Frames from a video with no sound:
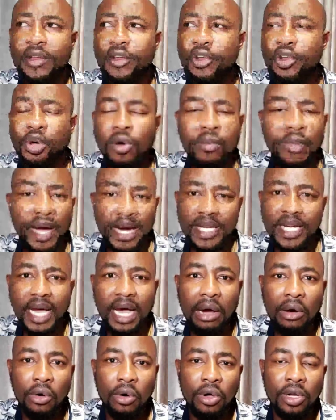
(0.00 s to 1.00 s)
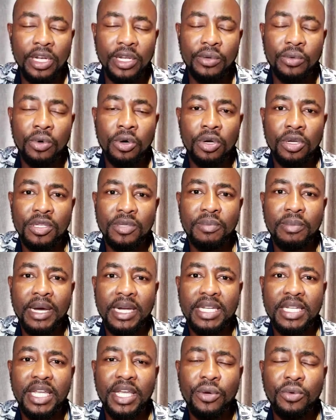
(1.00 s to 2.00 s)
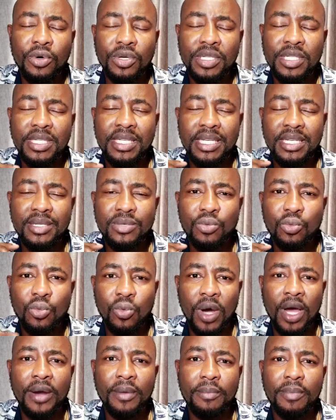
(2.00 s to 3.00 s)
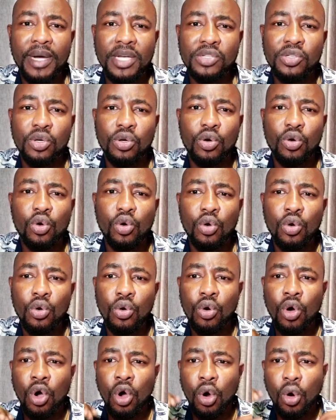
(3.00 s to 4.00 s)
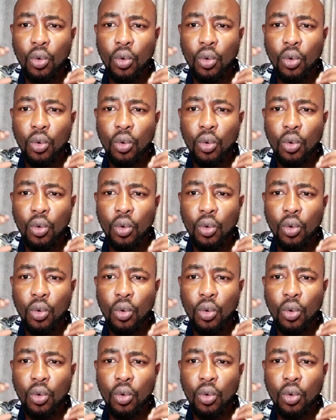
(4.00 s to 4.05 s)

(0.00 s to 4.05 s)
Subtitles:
no matter how old he was, but he was this one person who